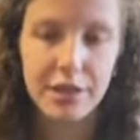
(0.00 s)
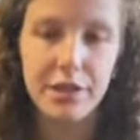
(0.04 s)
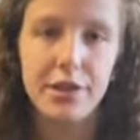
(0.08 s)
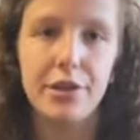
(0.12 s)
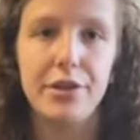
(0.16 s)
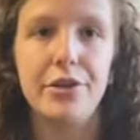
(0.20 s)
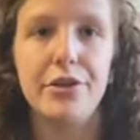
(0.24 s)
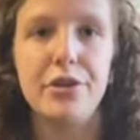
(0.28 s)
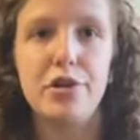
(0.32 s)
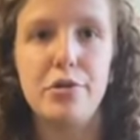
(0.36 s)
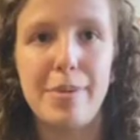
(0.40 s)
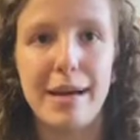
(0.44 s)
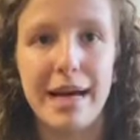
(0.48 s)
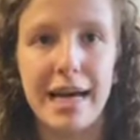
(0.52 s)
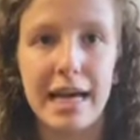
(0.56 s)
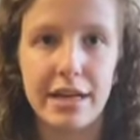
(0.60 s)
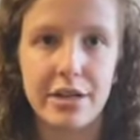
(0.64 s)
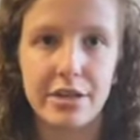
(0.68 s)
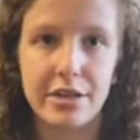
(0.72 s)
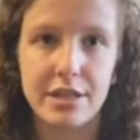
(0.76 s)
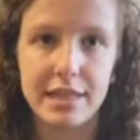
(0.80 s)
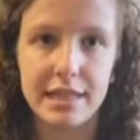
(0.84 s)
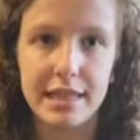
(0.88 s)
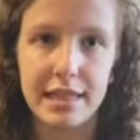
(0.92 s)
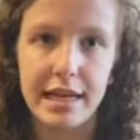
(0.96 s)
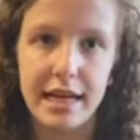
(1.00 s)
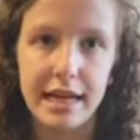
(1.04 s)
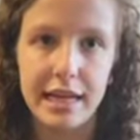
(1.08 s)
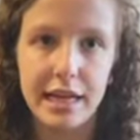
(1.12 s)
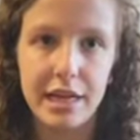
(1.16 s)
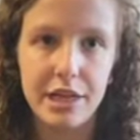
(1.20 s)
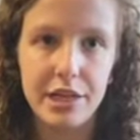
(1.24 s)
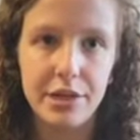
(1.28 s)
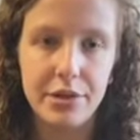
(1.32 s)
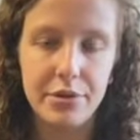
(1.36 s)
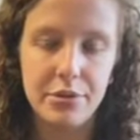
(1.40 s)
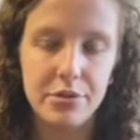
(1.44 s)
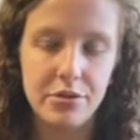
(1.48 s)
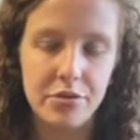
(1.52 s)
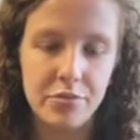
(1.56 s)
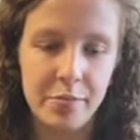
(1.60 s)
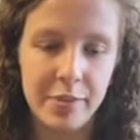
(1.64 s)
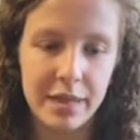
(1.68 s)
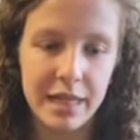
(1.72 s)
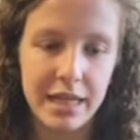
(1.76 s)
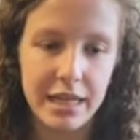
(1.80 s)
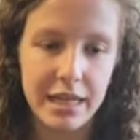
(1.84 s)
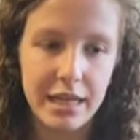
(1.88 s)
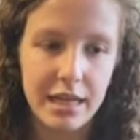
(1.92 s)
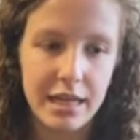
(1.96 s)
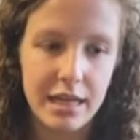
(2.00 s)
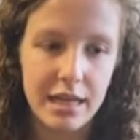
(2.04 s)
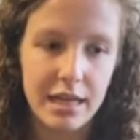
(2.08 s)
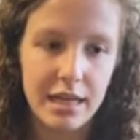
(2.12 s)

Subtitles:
new patterns that I can use, but